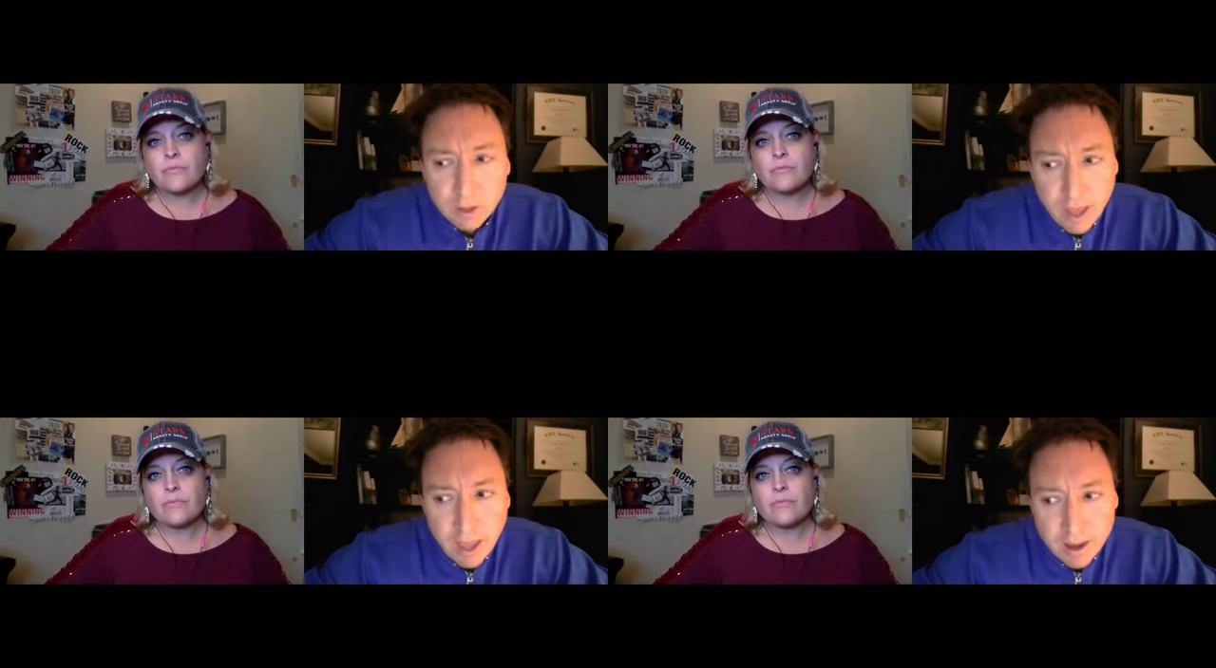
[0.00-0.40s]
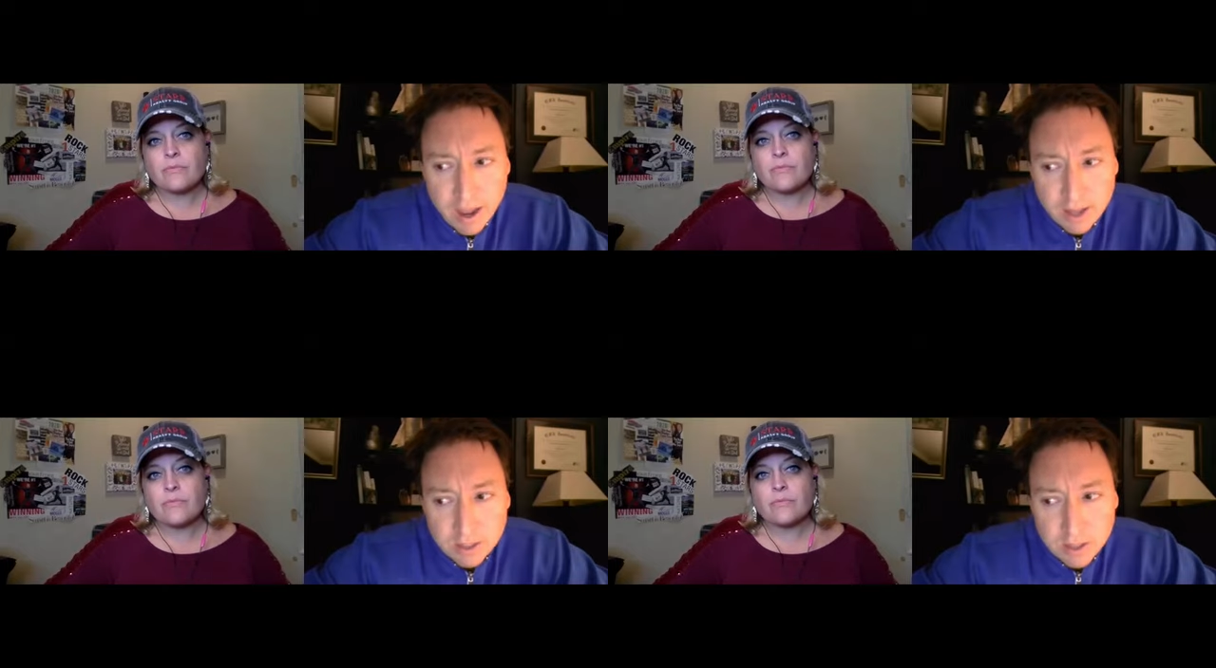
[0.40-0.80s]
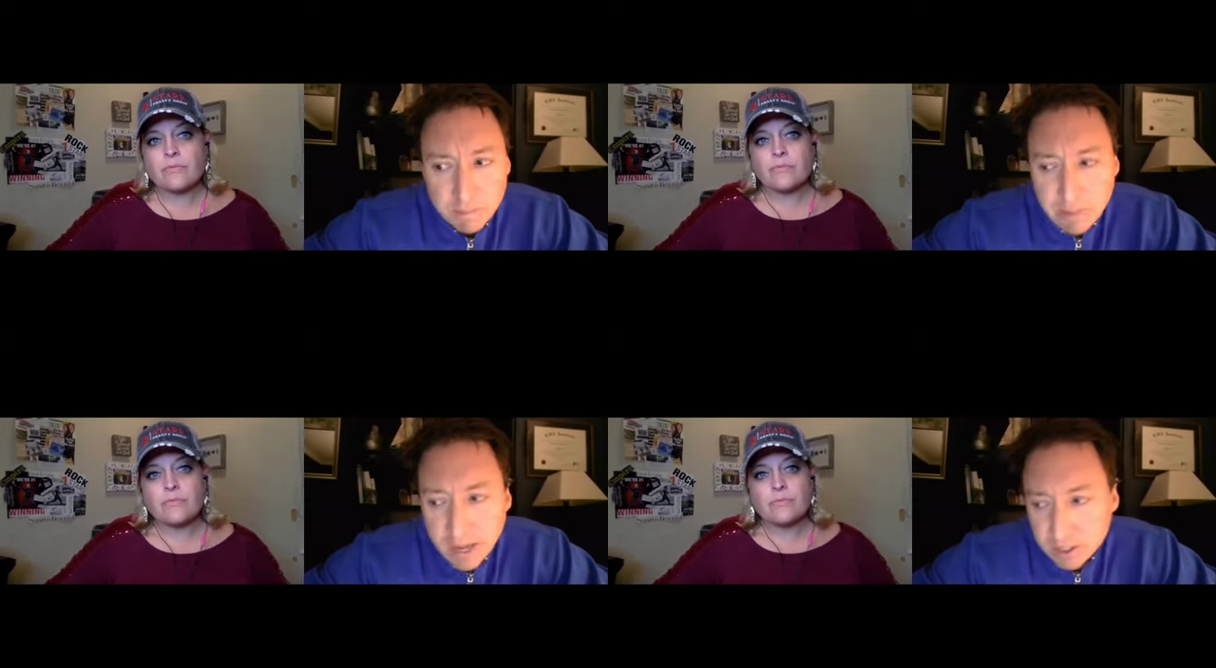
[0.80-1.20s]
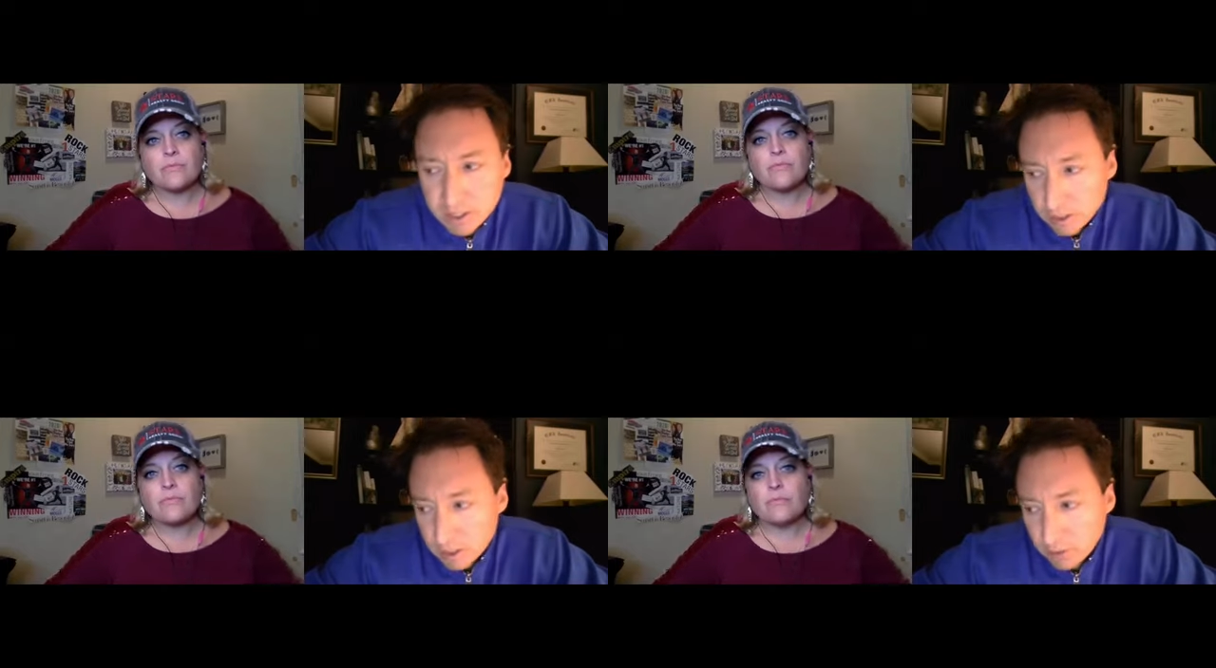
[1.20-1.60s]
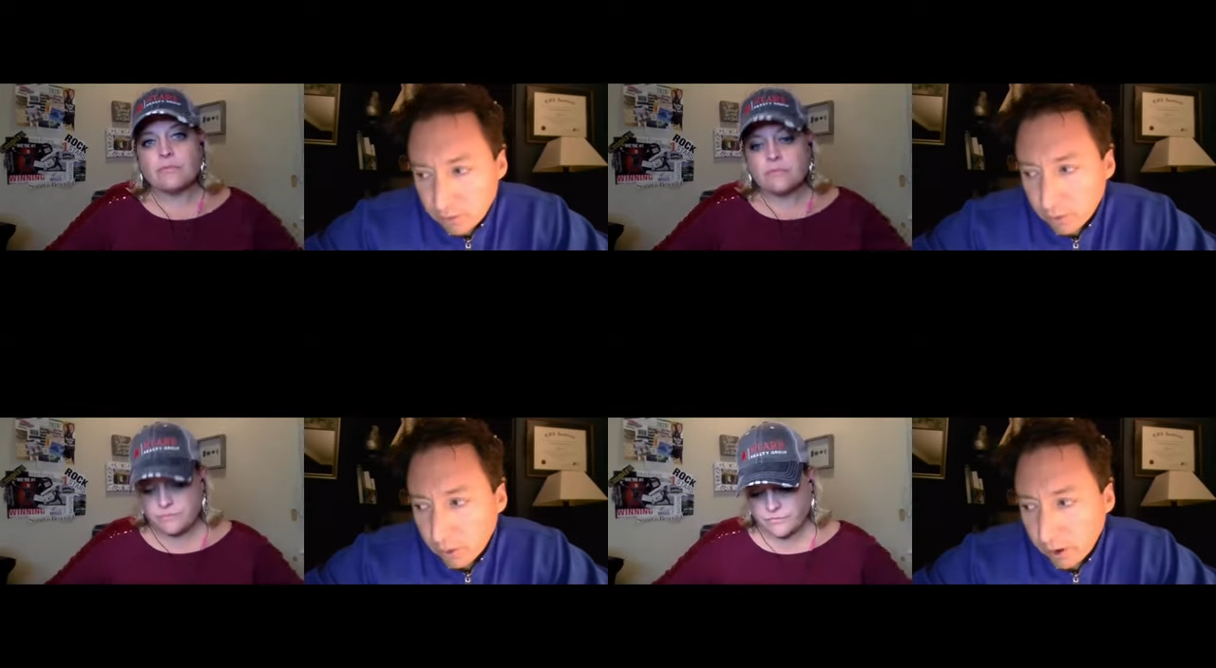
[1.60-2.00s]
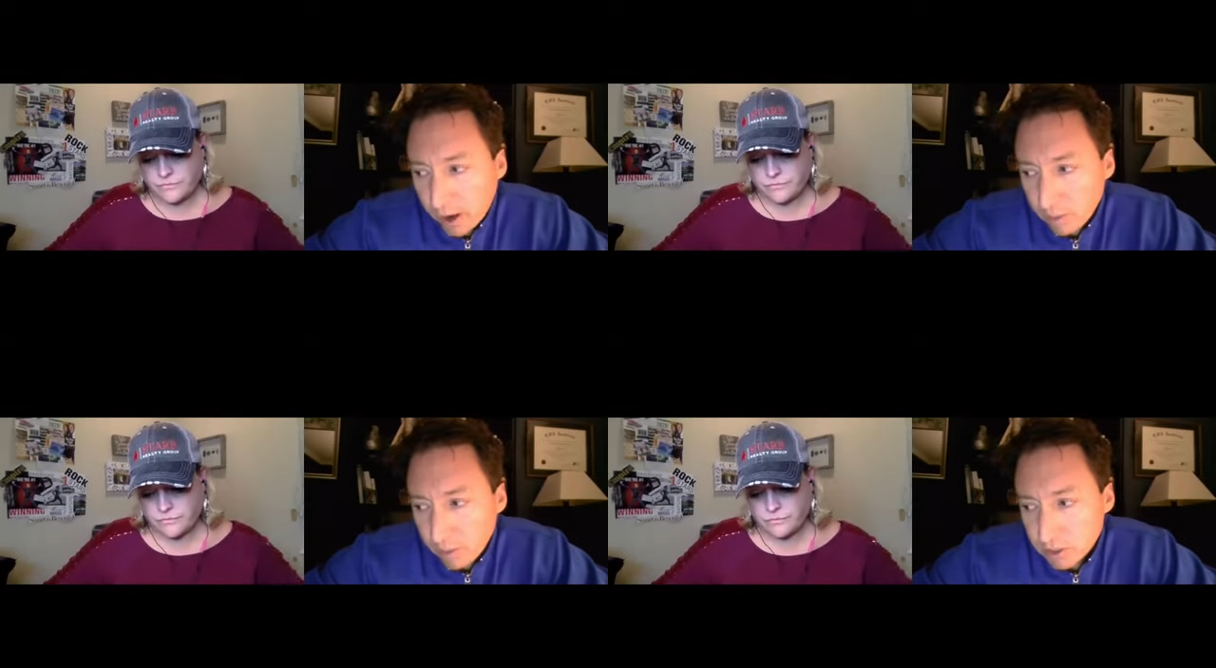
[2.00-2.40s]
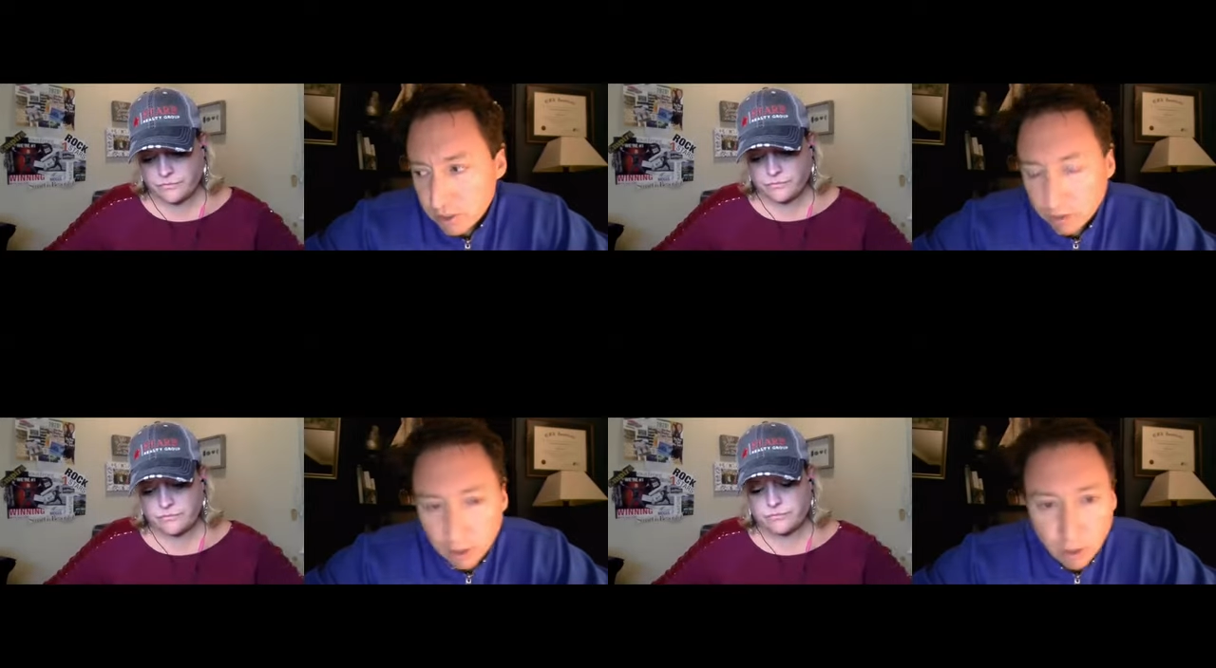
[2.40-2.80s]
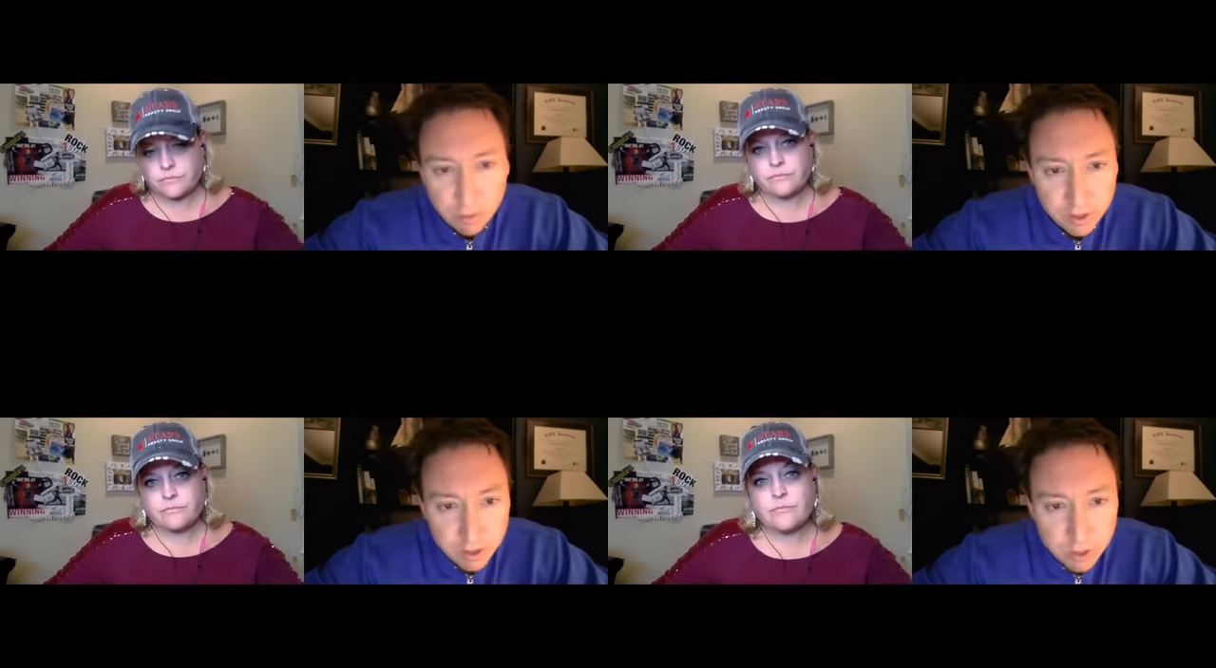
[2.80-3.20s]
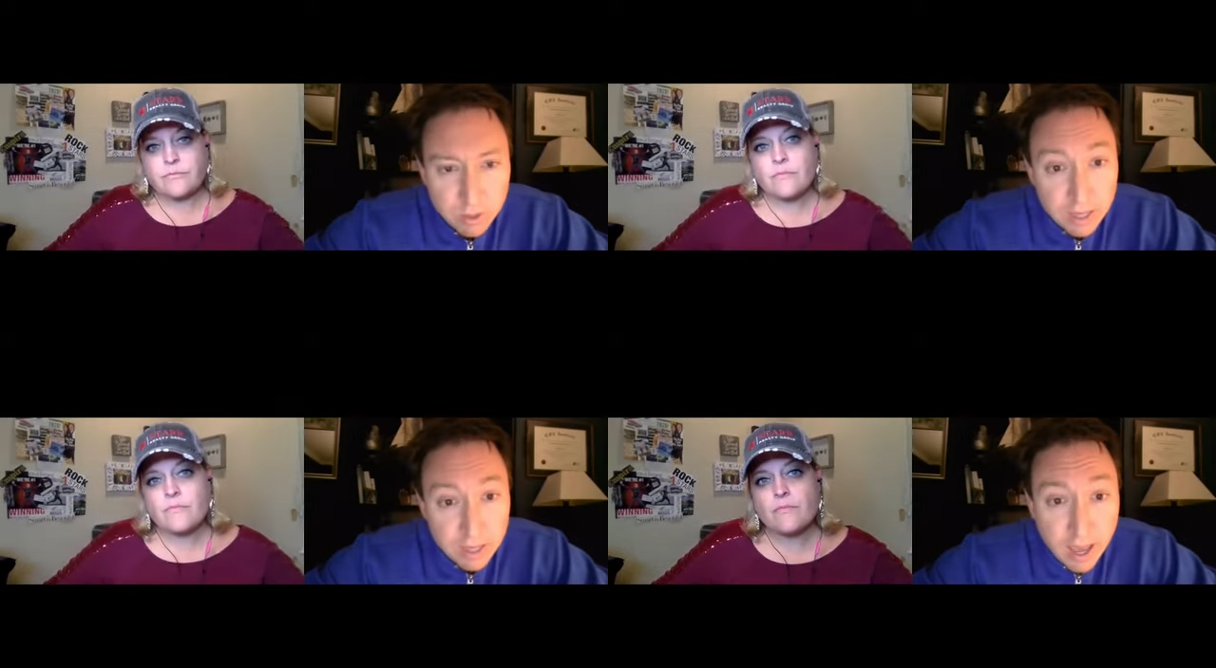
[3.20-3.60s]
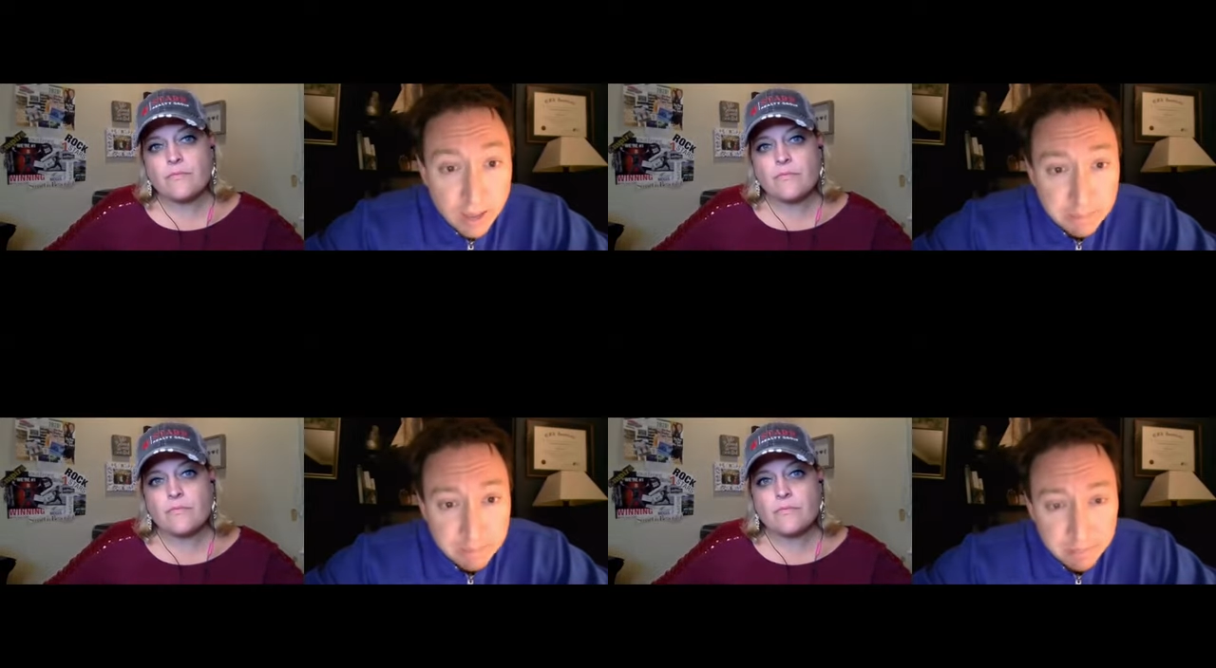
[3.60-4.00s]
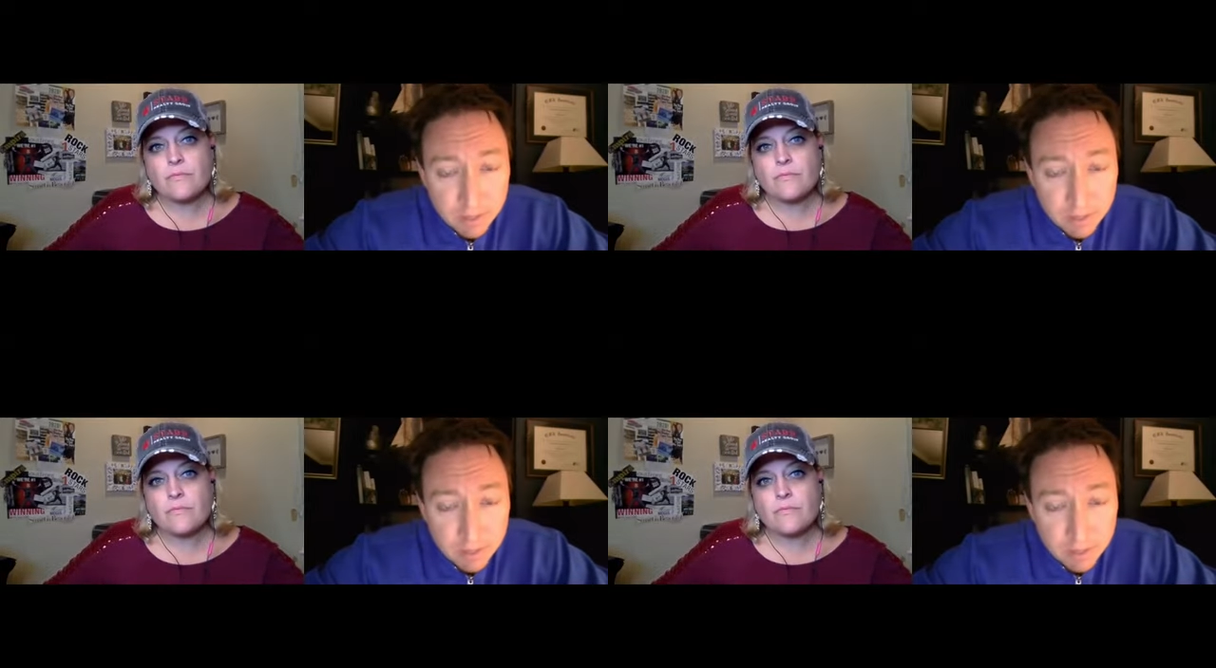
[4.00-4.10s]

Speaker 1: at as the basis for how much of a loan that you can get?